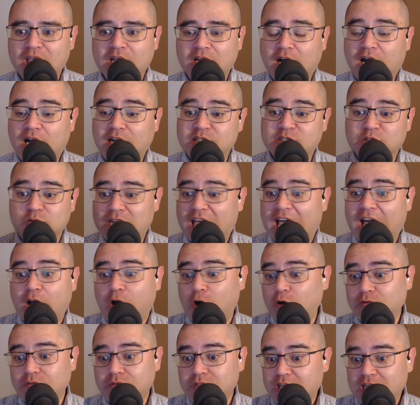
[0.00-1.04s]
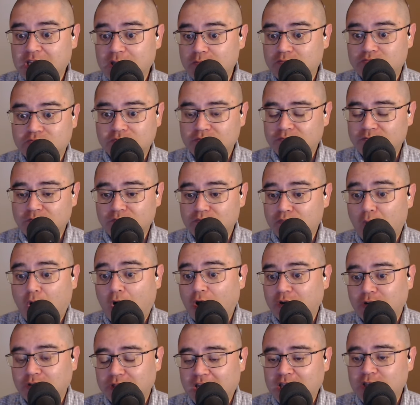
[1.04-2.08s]
Uh, so now the
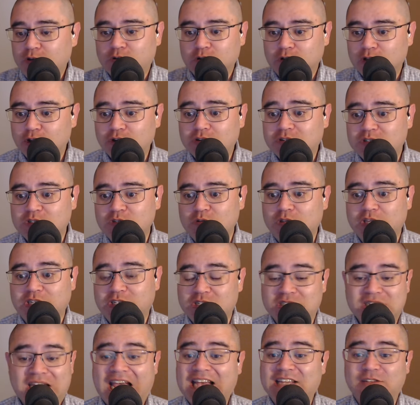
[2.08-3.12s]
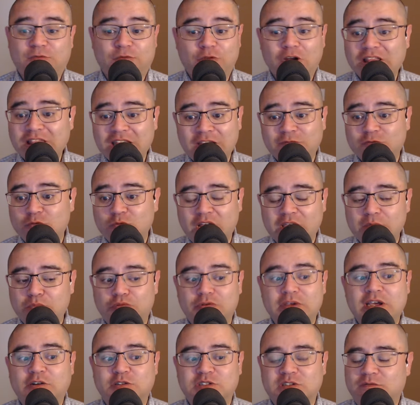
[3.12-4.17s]
model that you could look to that just has front, left, right
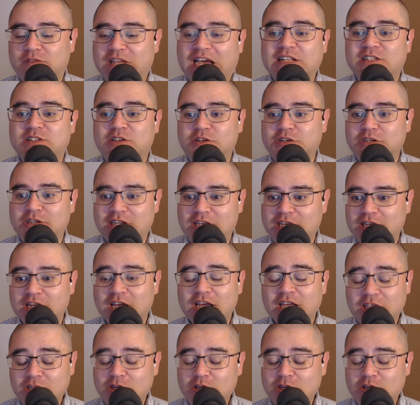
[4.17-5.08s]
pre outs, if that's all you need,